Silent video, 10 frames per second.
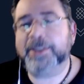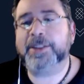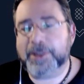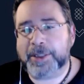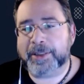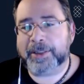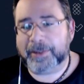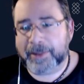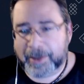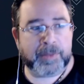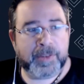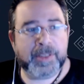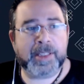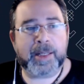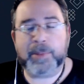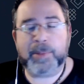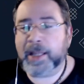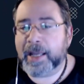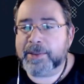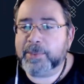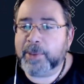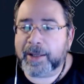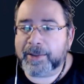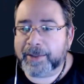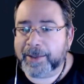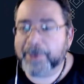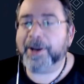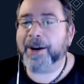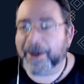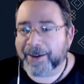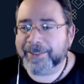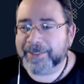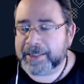And the solution, it feels like a plant, but here we are. It's